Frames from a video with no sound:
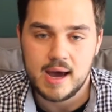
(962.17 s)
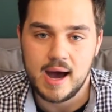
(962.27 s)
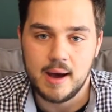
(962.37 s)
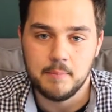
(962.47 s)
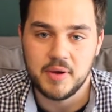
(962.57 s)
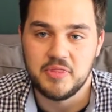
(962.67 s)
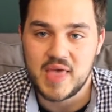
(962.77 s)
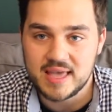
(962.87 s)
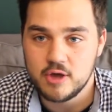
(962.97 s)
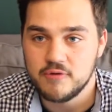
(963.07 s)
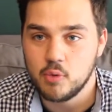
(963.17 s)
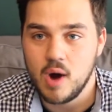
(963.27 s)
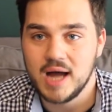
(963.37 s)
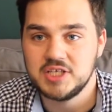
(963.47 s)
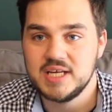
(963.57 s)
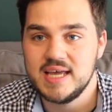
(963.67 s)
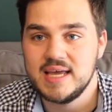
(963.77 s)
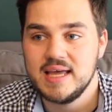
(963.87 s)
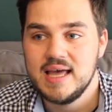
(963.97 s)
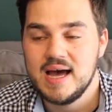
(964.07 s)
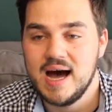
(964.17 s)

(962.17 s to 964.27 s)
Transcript: But thank you for watching.